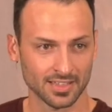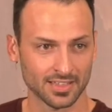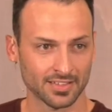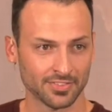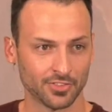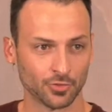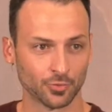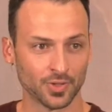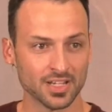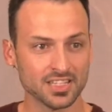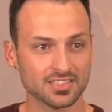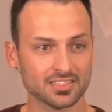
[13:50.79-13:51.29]

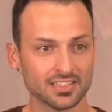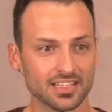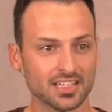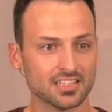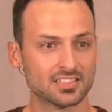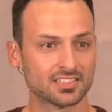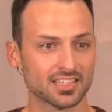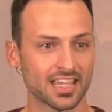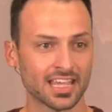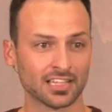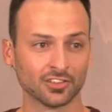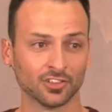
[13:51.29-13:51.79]
The reason he's
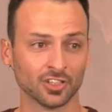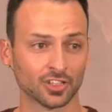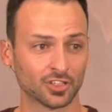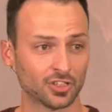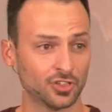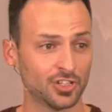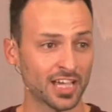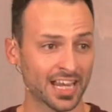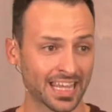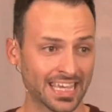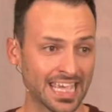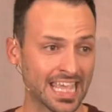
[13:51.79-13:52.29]
saying, look, you
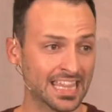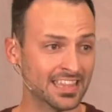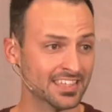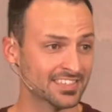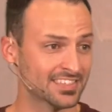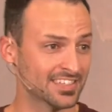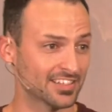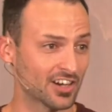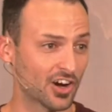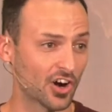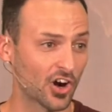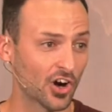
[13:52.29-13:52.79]
got to eat this
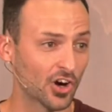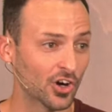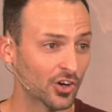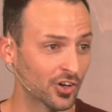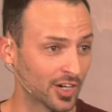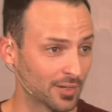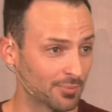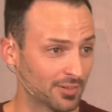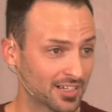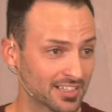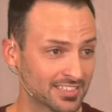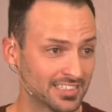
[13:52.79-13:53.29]
in a hurry,
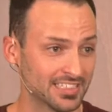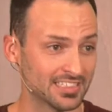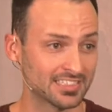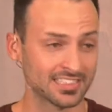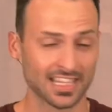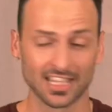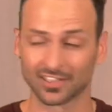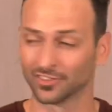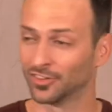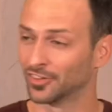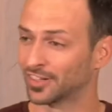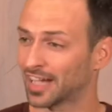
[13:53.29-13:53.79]
because he's
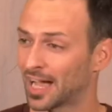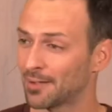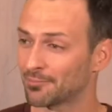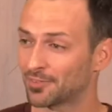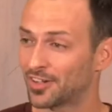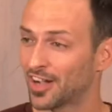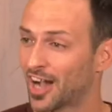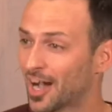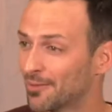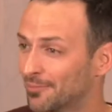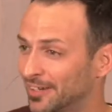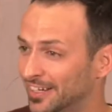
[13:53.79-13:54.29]
saying, look, I'm
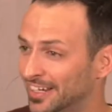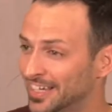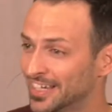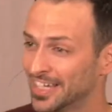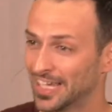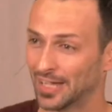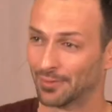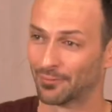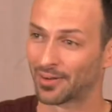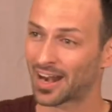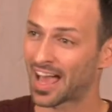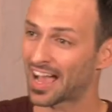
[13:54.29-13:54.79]
coming.
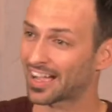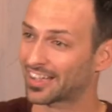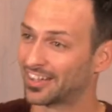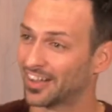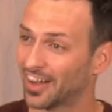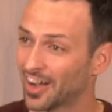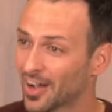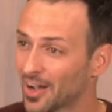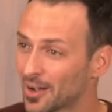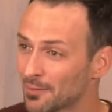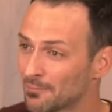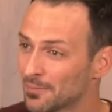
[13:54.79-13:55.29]
And when I
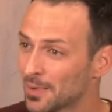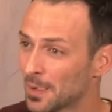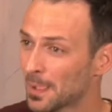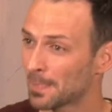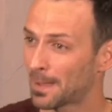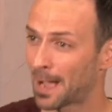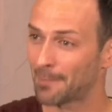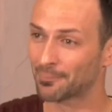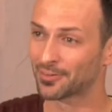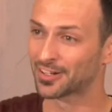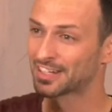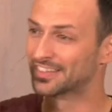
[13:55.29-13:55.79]
come,
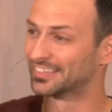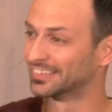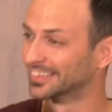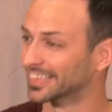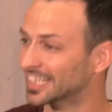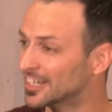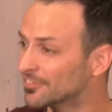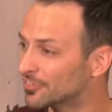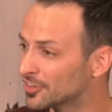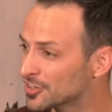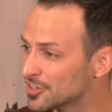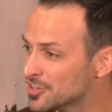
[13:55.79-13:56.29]
I'm going to
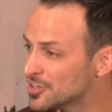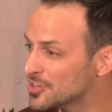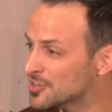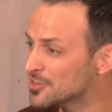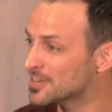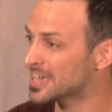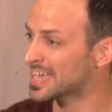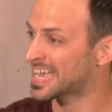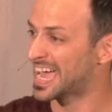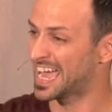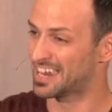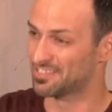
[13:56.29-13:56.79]
deliver you.
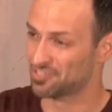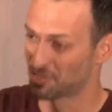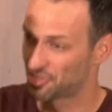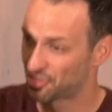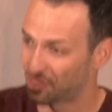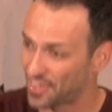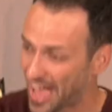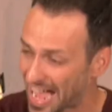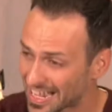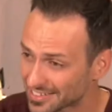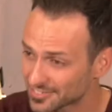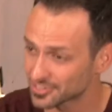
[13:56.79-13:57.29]
And
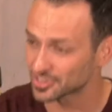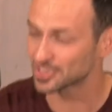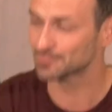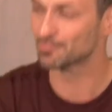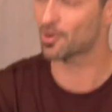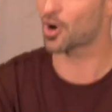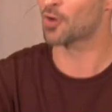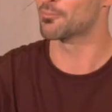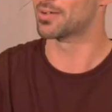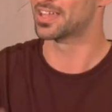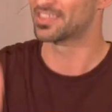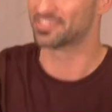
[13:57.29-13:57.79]
that's the
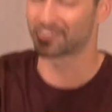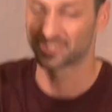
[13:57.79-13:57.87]
moment.